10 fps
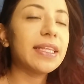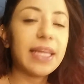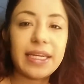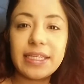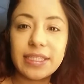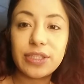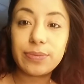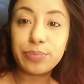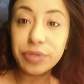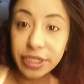The lighting is
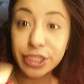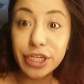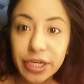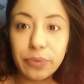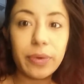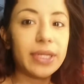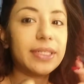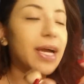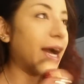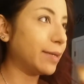pretty good
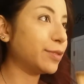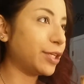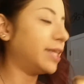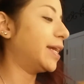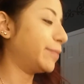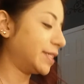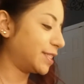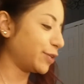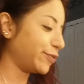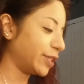when I'm looking at
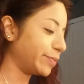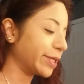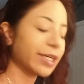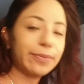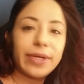myself in the mirror,